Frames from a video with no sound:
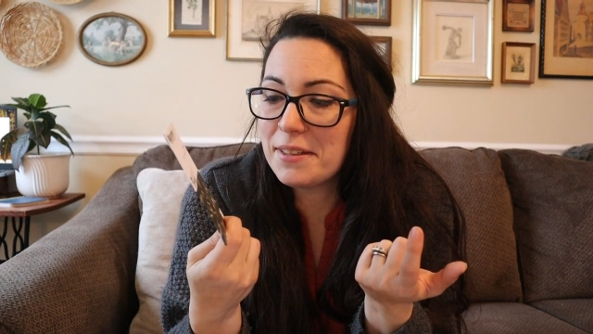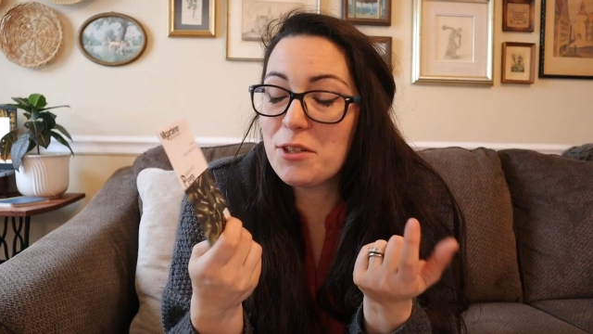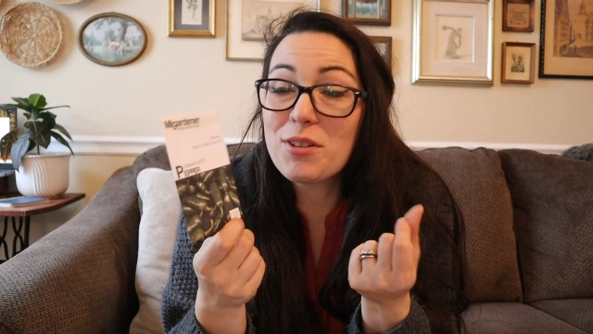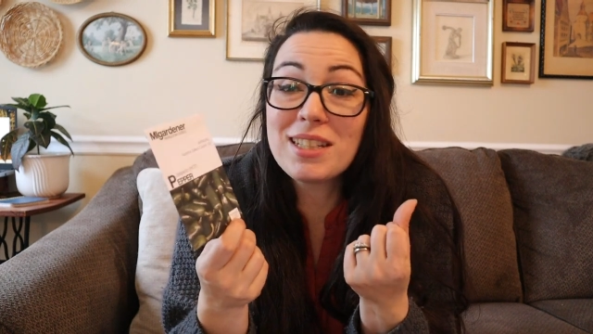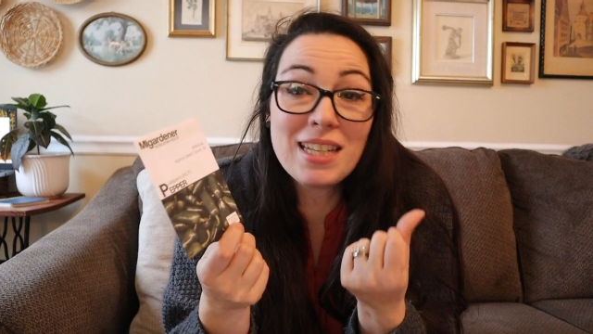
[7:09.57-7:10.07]

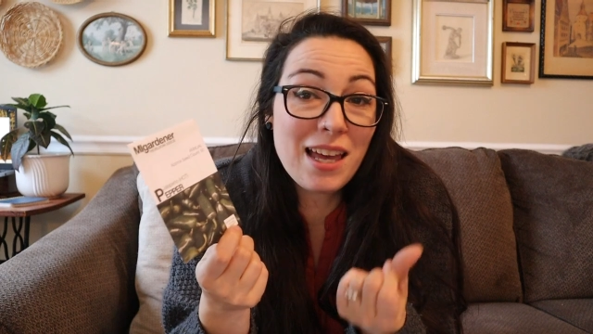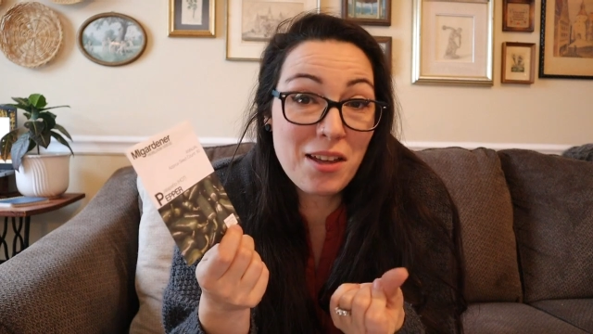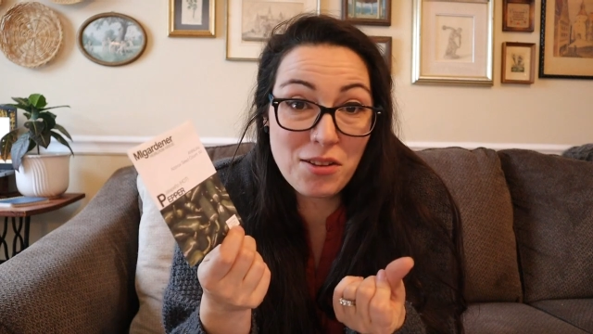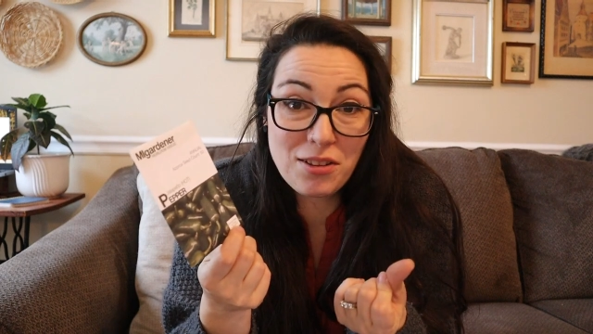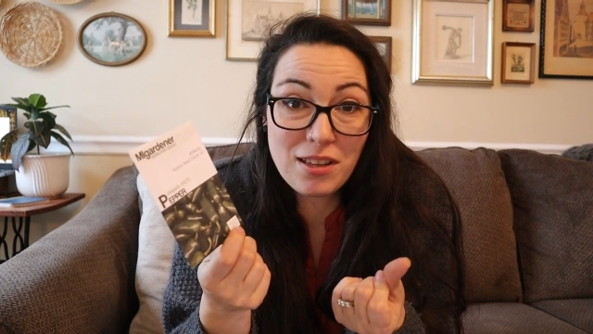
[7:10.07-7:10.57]
you could
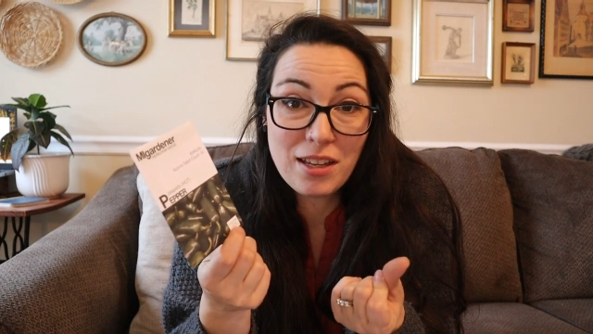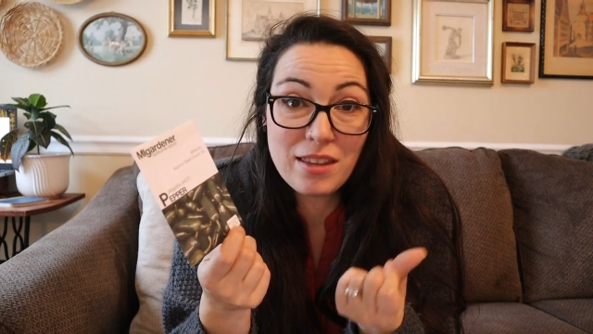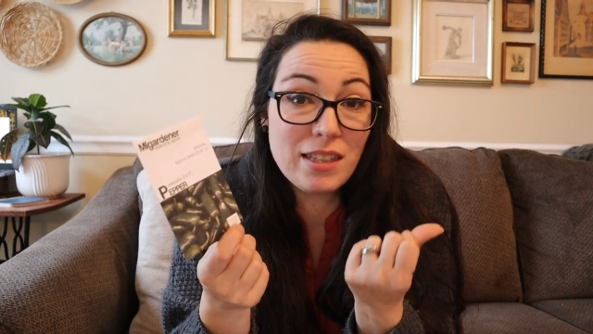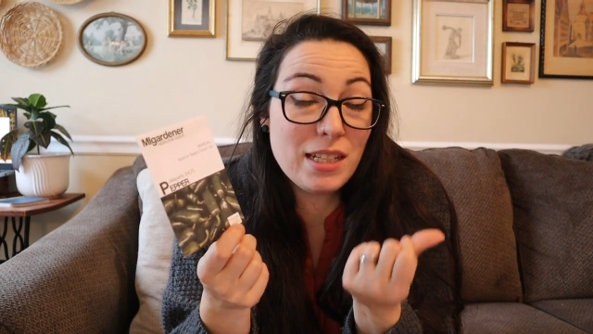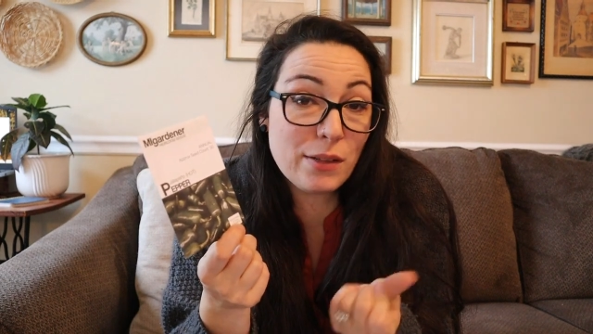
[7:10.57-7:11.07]
tell
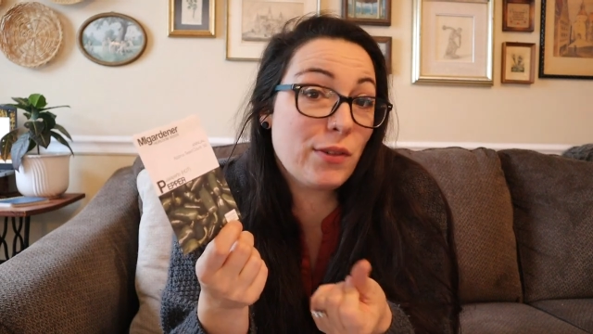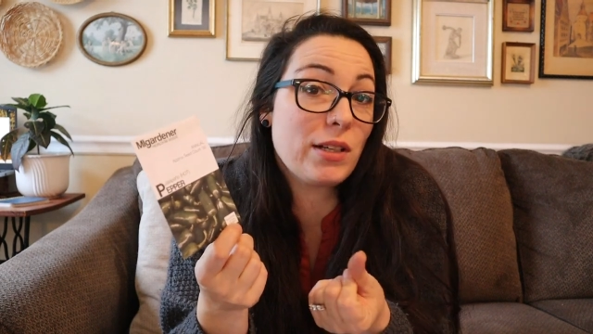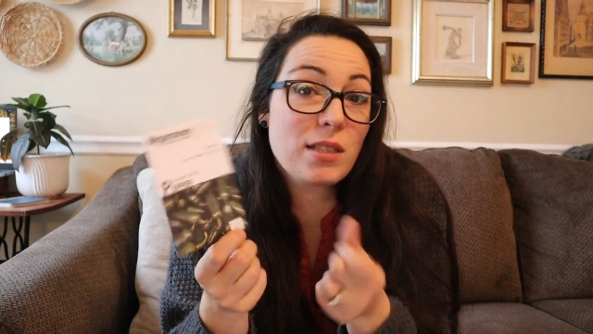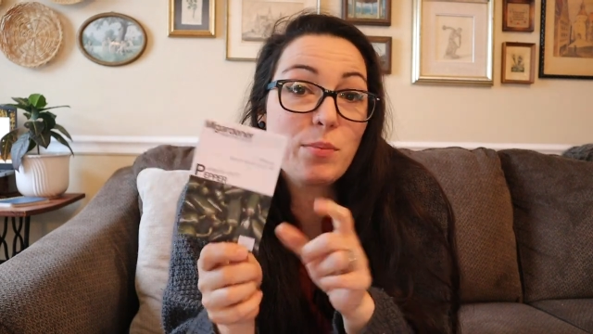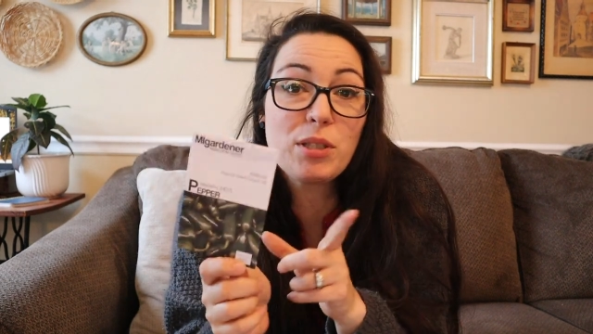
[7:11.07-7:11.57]
the
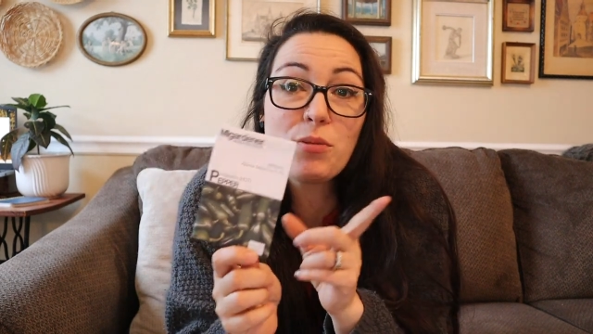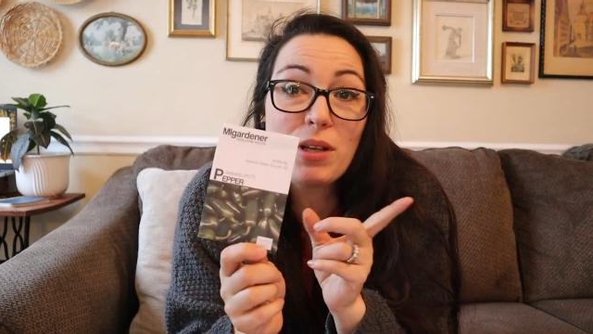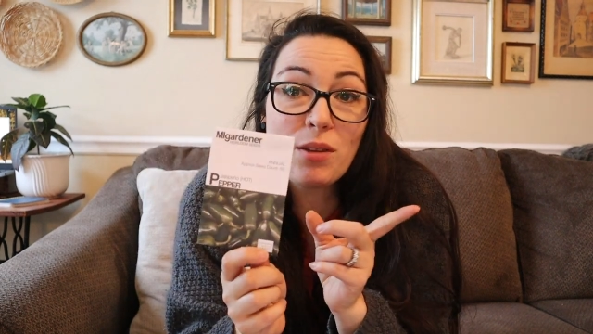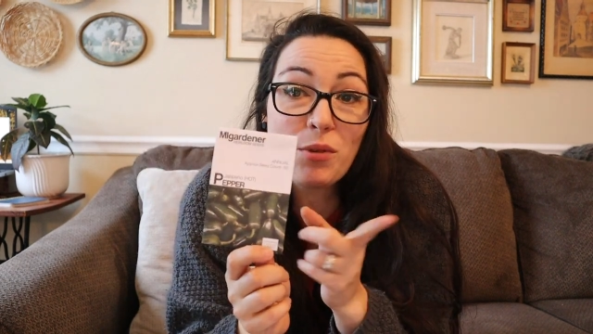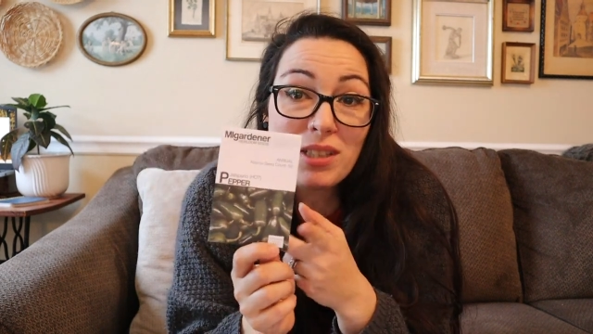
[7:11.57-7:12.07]
difference
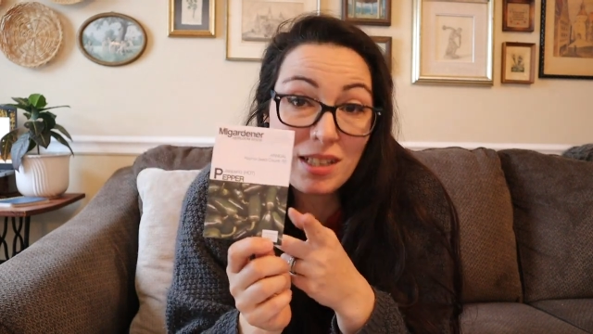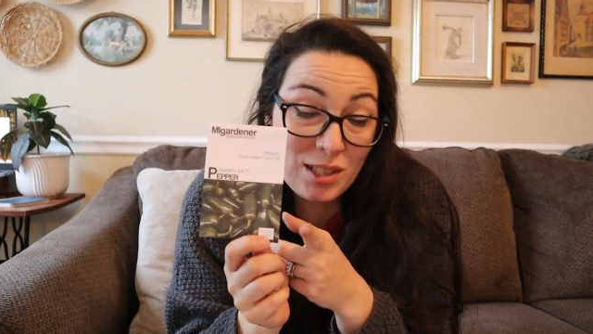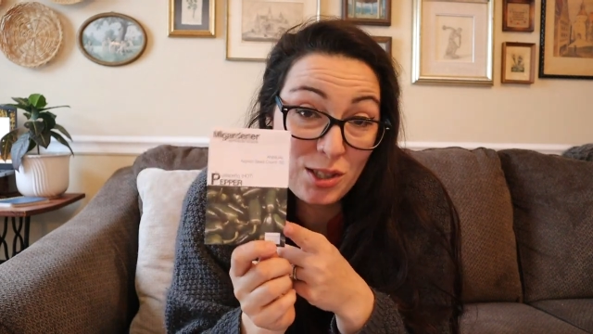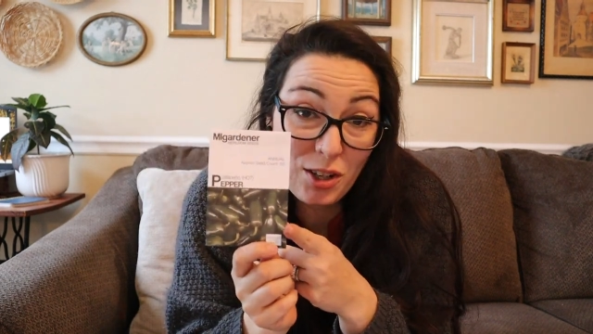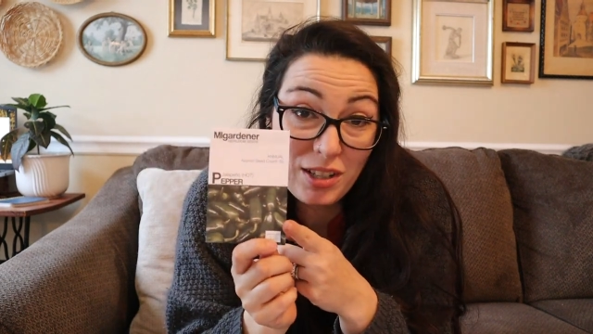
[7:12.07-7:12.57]
between the ones I
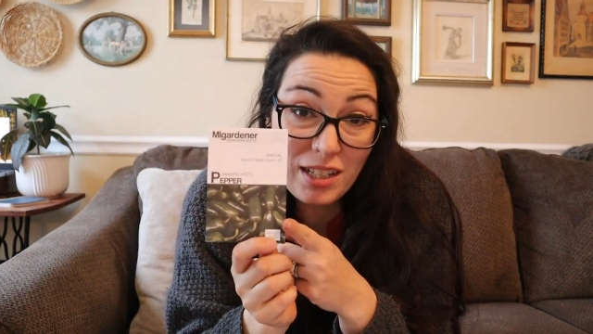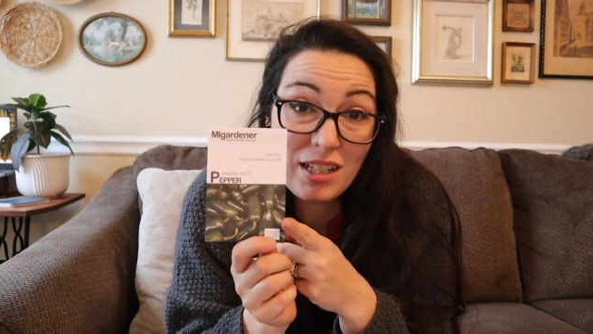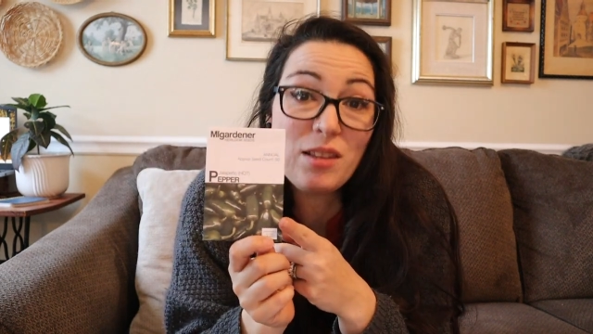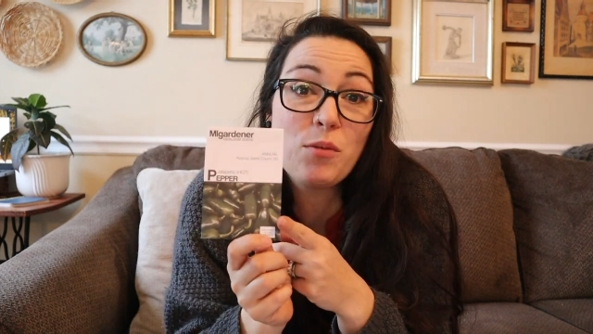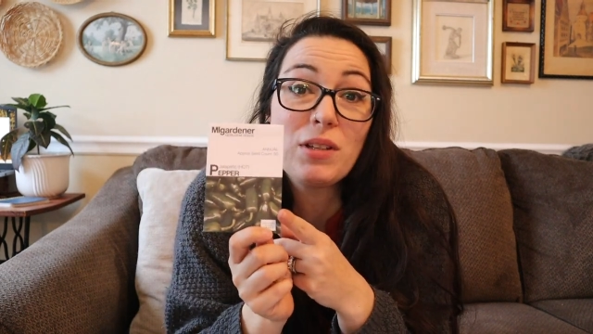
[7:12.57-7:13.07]
started
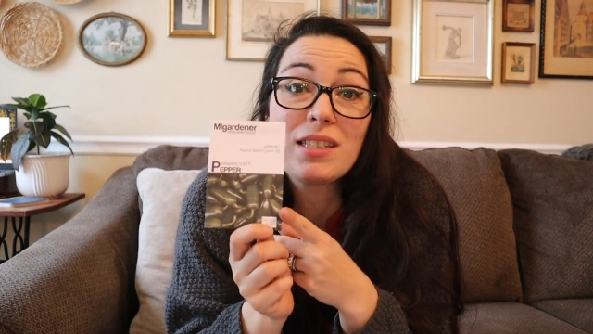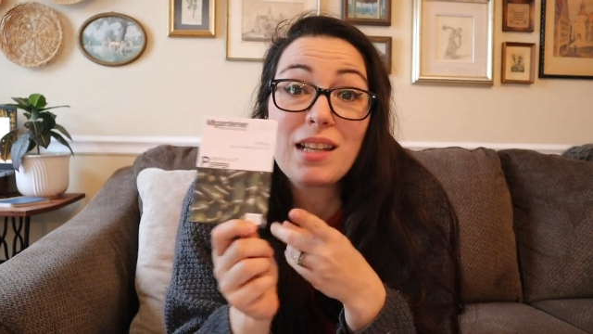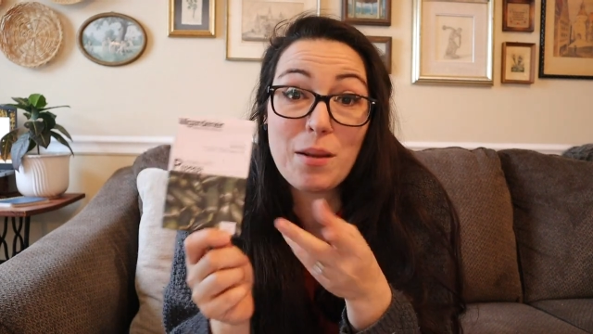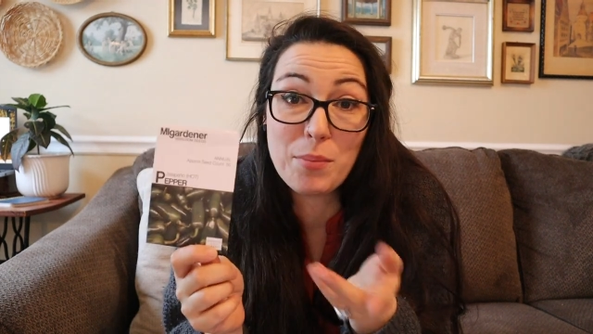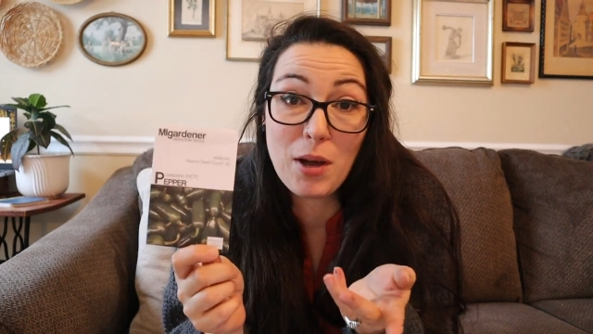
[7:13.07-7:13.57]
and the ones
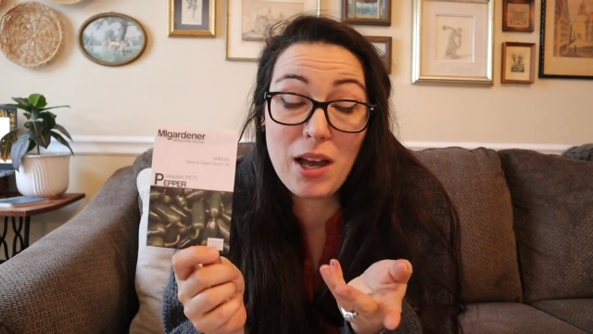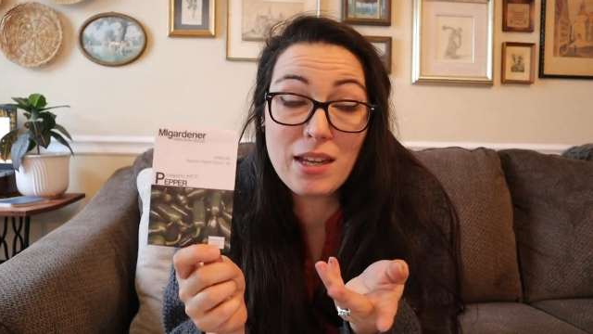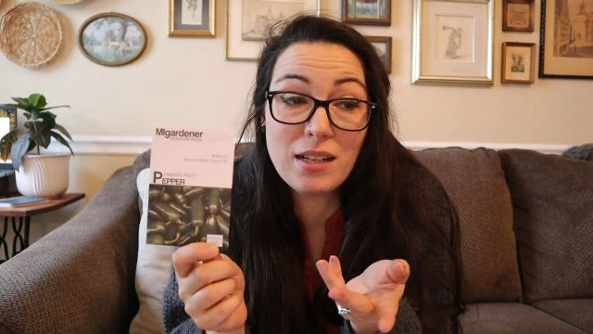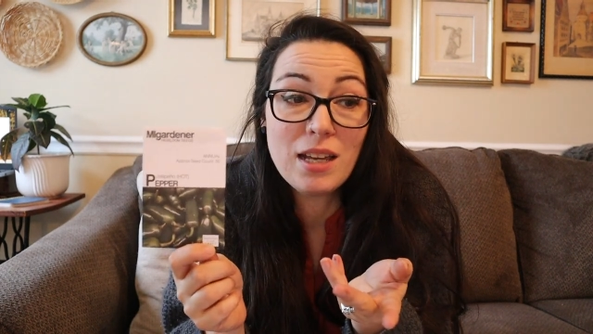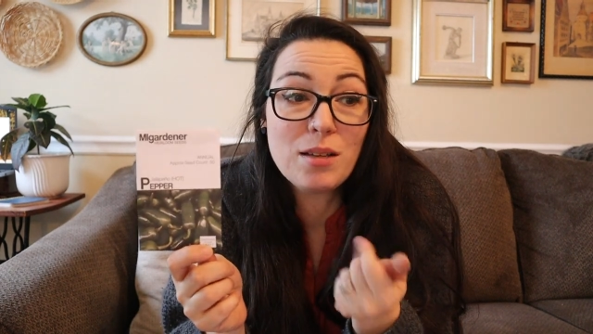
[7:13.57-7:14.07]
that I
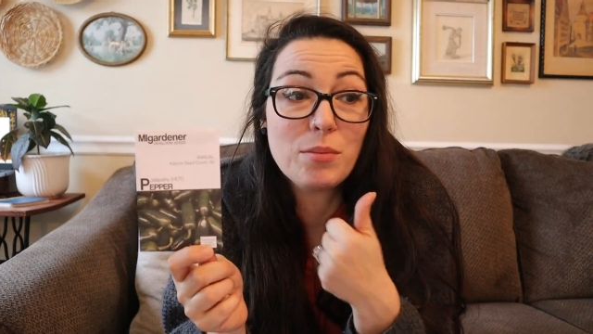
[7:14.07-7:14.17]
bought,